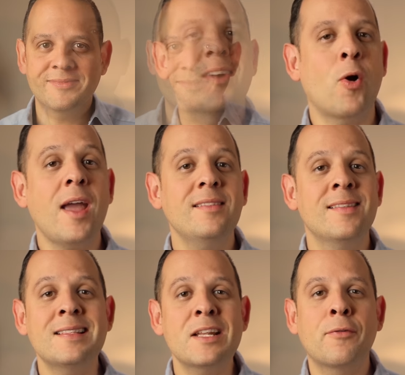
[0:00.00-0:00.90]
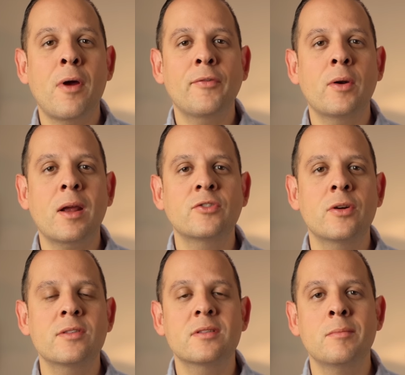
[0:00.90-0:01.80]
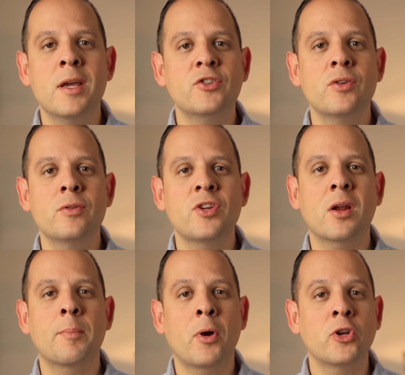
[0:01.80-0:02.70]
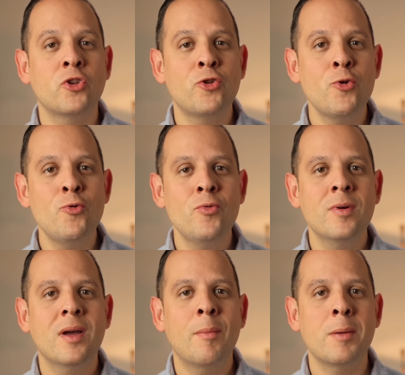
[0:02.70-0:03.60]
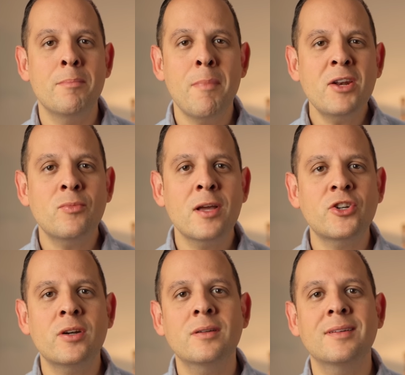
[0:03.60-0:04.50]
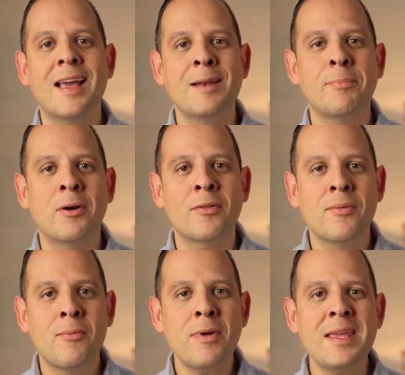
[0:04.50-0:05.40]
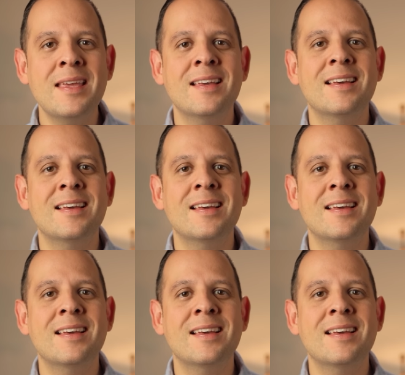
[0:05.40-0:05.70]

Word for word: Okay, that's it for Off the Rack Shirts. Make sure to check out part two about made-to-measure and part three